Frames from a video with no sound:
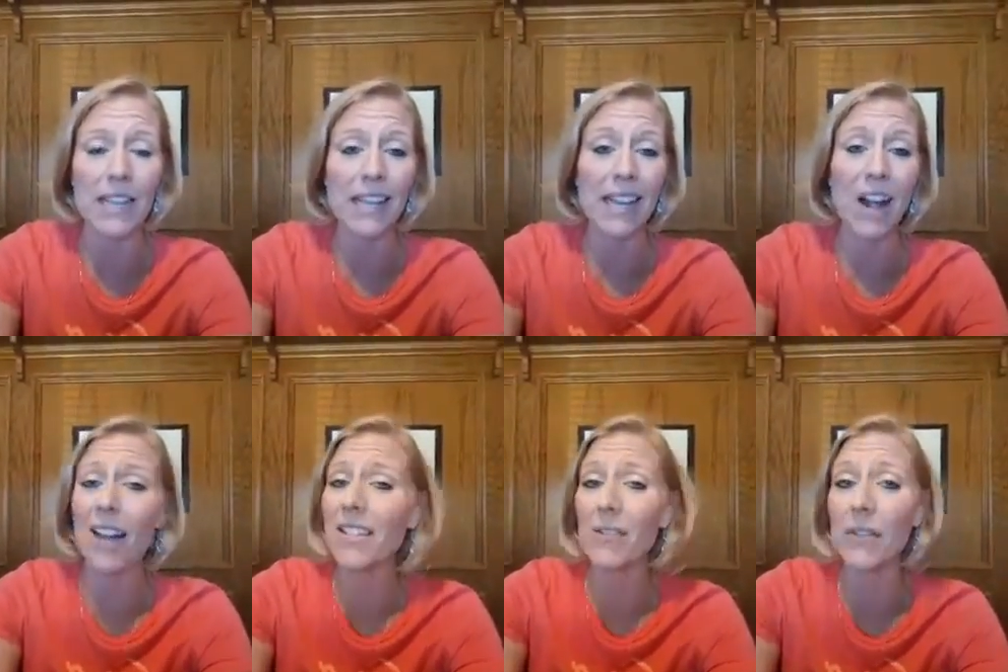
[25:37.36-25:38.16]
in
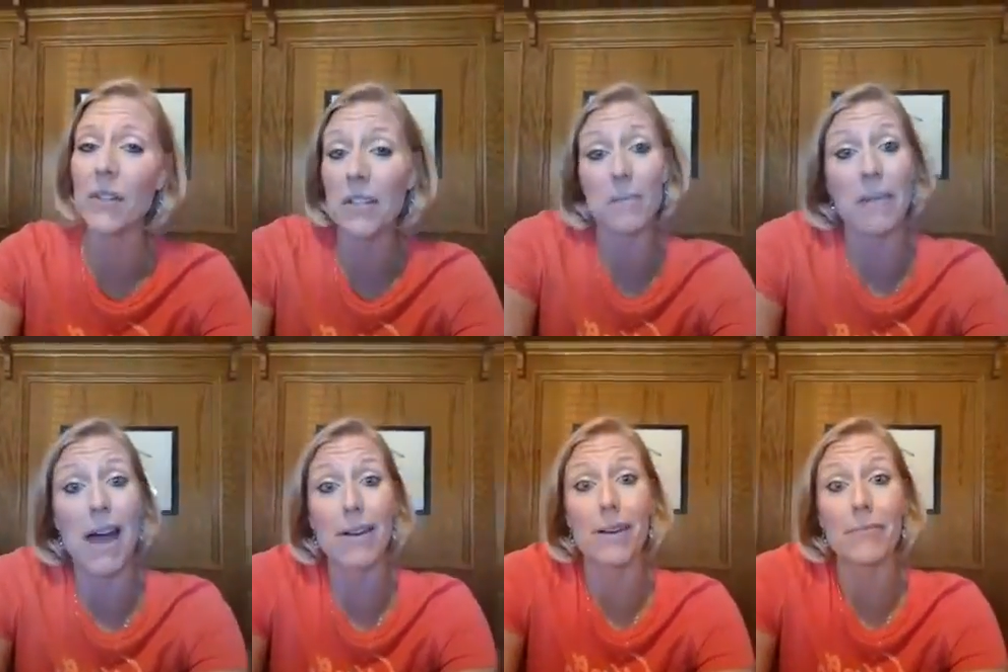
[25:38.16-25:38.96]
Hudsonville. It doesn't
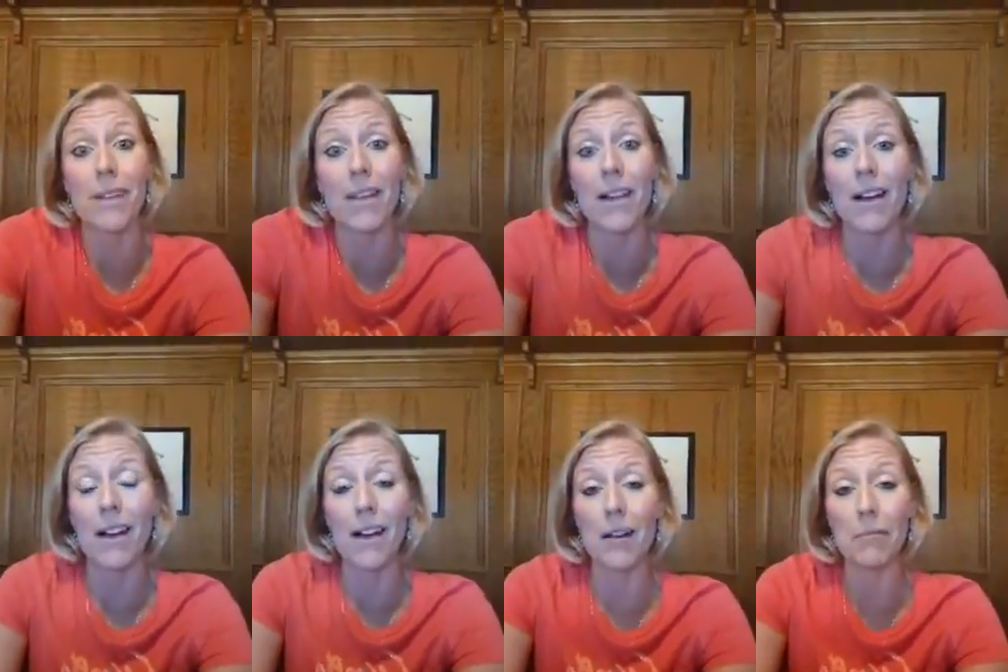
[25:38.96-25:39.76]
matter.
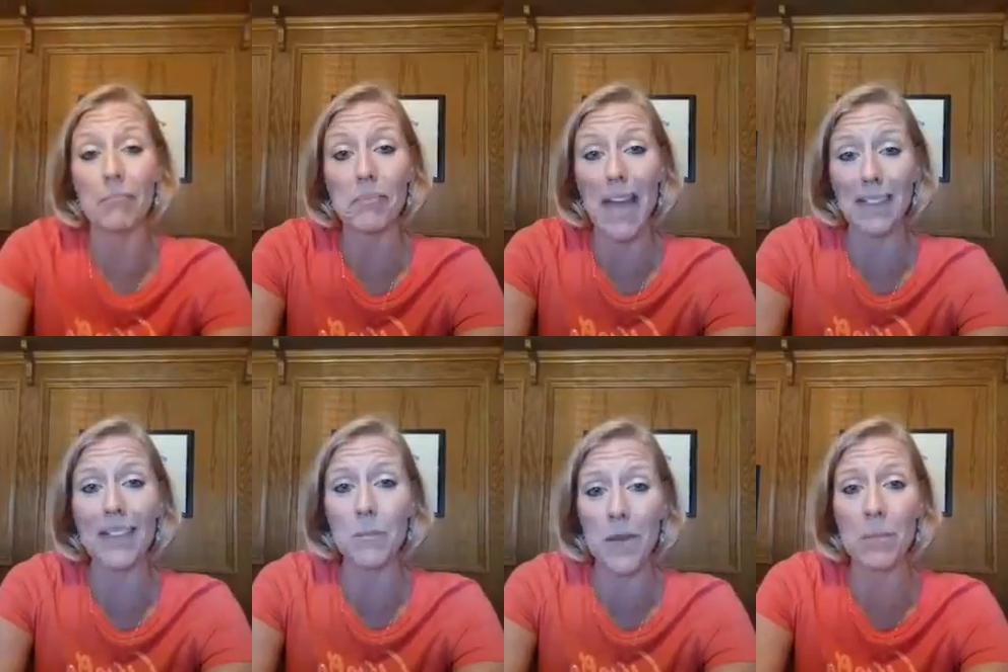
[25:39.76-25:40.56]
I
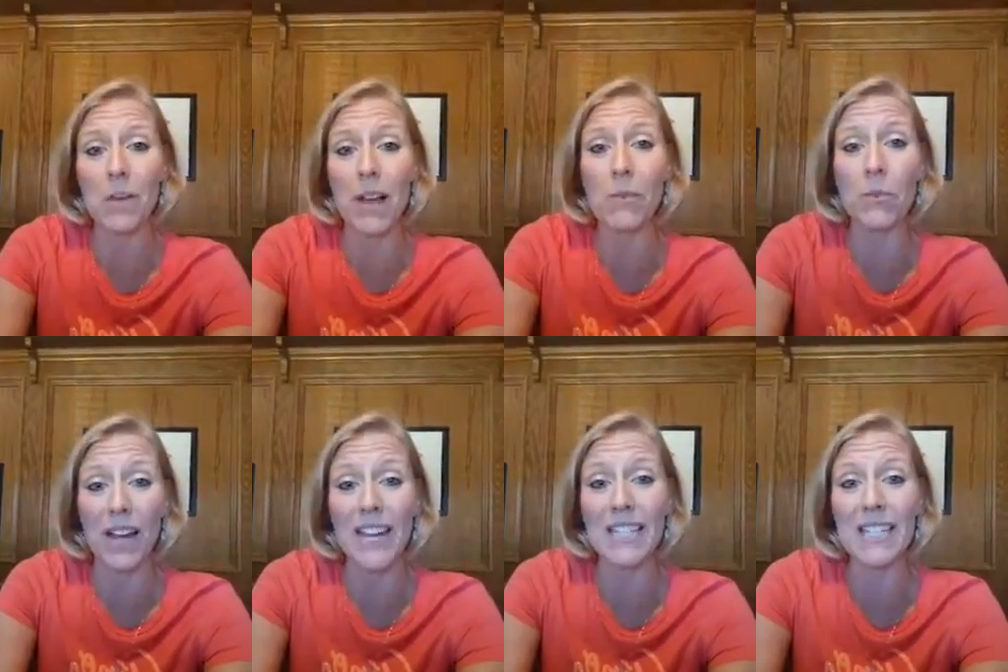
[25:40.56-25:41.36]
think that people have a
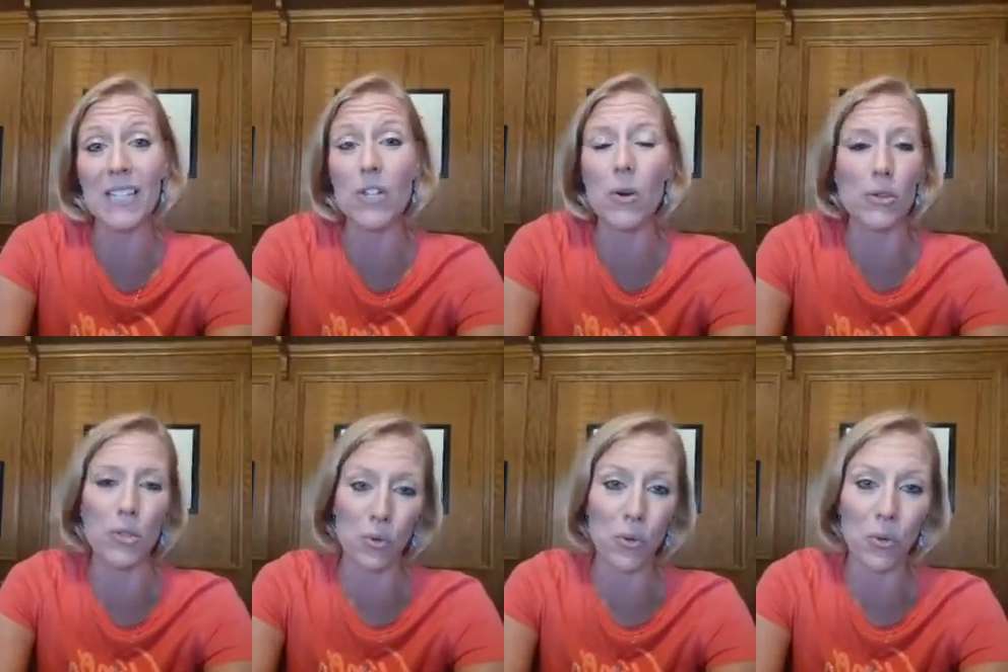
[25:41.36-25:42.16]
right to know the
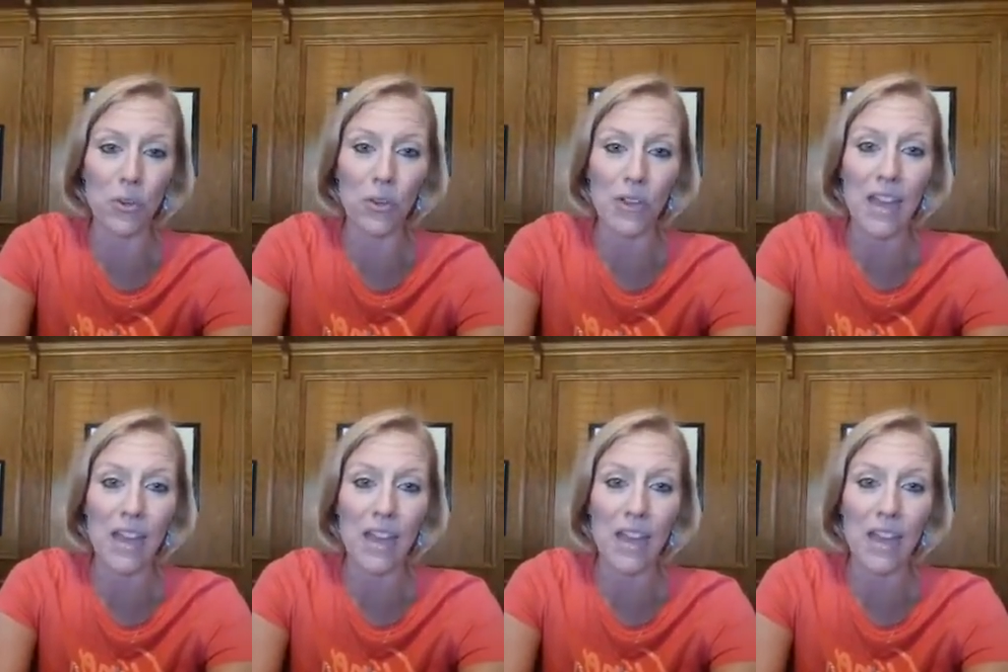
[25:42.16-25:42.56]
truth.